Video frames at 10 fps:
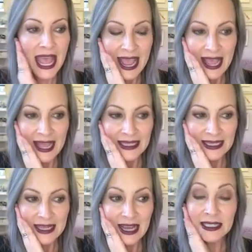
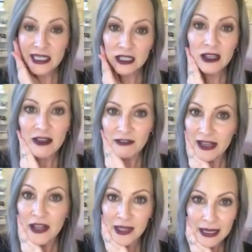and until I
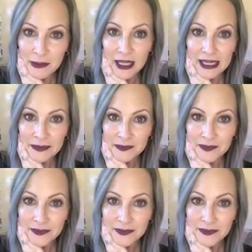found LimeLight.